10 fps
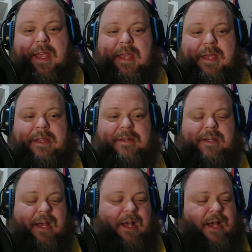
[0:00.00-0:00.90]
and
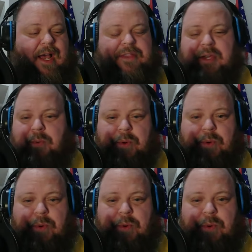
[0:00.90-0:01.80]
uh, I think we
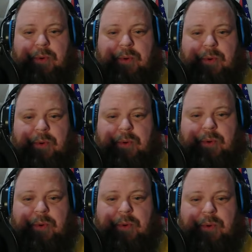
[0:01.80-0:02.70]
were all kind of eagerly
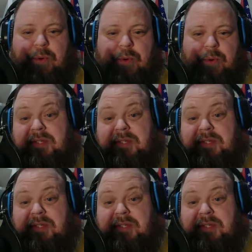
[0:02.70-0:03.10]
anticipating,